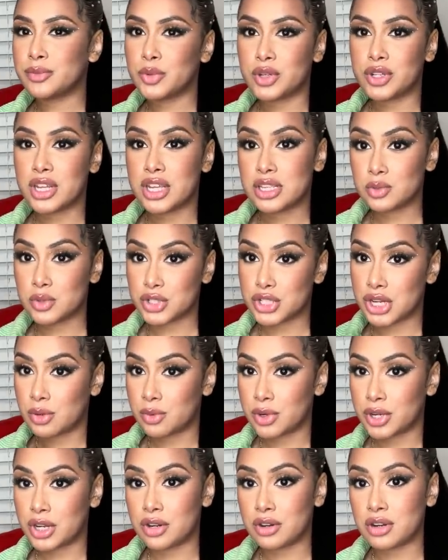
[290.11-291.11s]
Well, that's what y'all
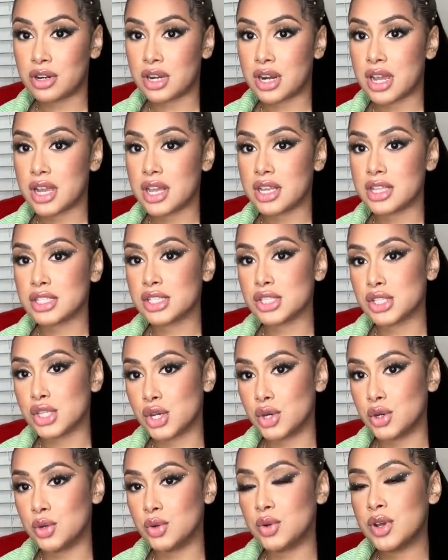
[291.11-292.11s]
will know her as.
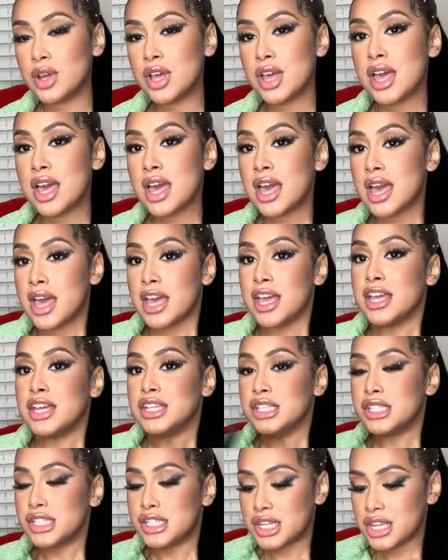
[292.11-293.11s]
So
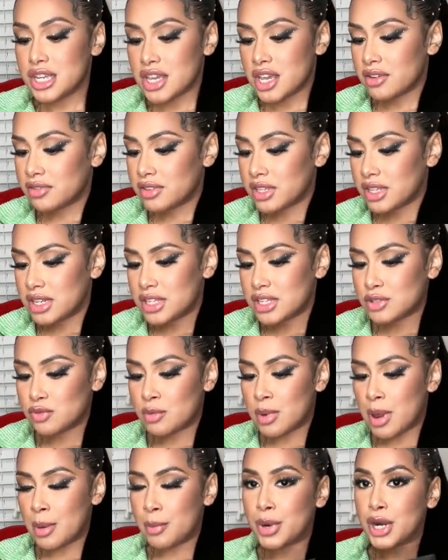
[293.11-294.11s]
she gifted these for
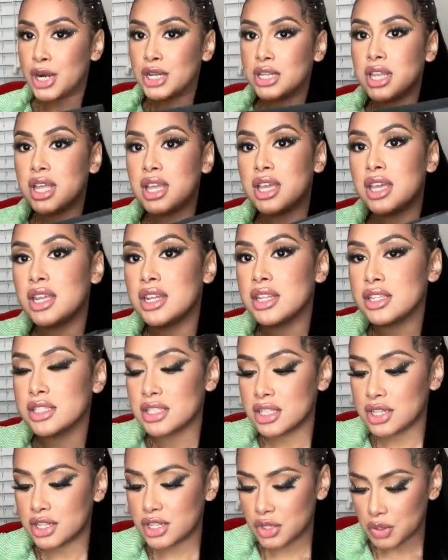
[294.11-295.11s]
my birthday, and it's
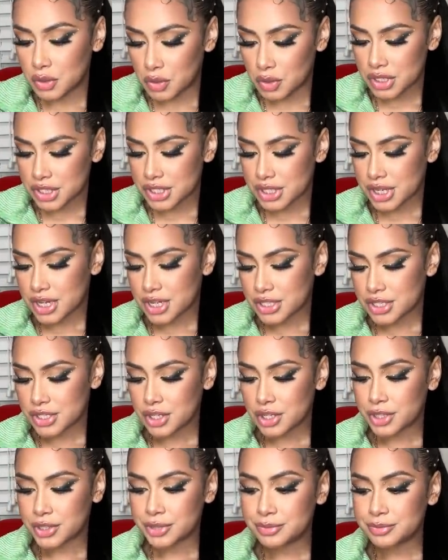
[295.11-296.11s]
the Dior shades,
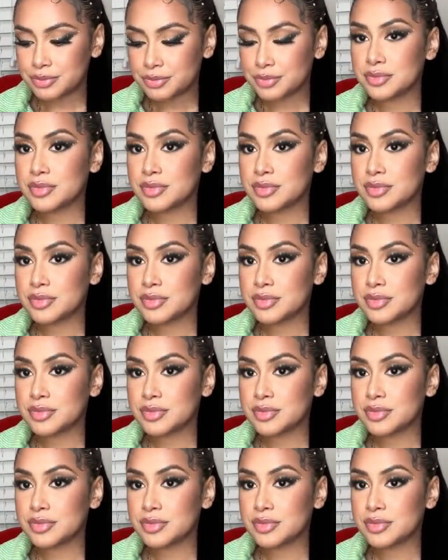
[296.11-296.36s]
y'all.